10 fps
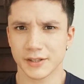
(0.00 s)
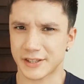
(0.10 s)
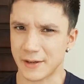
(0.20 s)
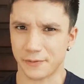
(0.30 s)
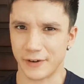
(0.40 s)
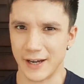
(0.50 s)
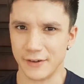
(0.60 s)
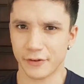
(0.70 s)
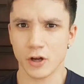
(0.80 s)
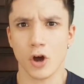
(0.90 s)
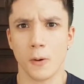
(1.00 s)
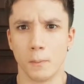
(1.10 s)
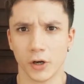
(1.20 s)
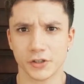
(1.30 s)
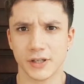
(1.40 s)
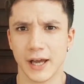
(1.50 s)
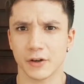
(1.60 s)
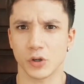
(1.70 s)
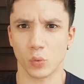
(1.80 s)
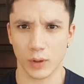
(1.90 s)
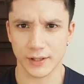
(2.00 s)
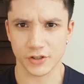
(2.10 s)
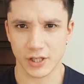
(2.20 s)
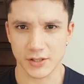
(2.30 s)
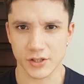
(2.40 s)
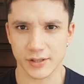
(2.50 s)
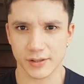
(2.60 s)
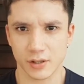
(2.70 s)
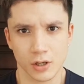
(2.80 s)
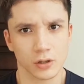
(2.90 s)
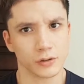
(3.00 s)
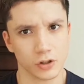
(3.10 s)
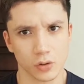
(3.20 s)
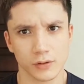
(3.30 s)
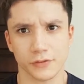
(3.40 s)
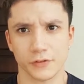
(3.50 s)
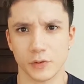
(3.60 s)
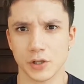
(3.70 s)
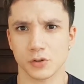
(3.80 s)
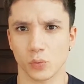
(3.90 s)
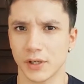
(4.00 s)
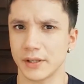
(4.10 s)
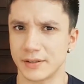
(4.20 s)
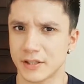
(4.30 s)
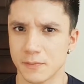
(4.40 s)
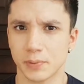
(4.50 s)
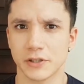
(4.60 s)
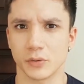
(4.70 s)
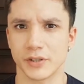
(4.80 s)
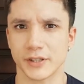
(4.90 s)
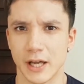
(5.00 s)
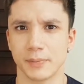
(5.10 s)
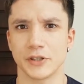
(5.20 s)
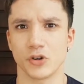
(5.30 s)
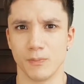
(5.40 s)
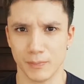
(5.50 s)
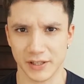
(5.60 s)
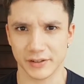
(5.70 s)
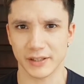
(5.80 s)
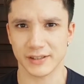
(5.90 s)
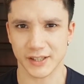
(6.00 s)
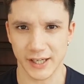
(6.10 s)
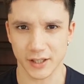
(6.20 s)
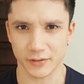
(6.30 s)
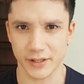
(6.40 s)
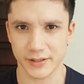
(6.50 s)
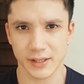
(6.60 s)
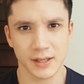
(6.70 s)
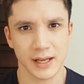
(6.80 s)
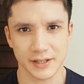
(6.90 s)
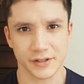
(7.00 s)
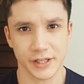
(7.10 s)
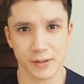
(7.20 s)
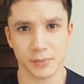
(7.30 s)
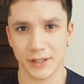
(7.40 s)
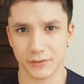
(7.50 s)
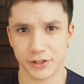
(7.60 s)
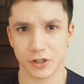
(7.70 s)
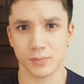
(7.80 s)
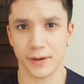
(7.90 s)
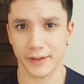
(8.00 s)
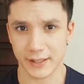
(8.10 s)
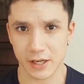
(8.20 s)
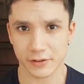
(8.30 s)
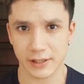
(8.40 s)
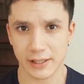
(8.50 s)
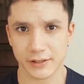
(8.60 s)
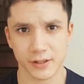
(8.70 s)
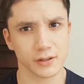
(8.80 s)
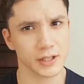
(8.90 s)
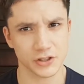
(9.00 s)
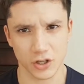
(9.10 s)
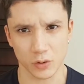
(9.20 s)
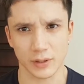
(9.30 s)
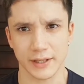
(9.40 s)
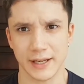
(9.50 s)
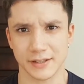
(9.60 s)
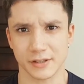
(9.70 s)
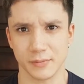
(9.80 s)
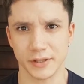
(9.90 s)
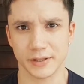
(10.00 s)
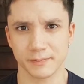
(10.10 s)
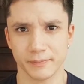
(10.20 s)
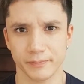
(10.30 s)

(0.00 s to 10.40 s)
Step 5. Monitor how your weight changes. The goal of the first week is simply to establish your maintenance calories, as the number given to you by the calculator is only an estimate.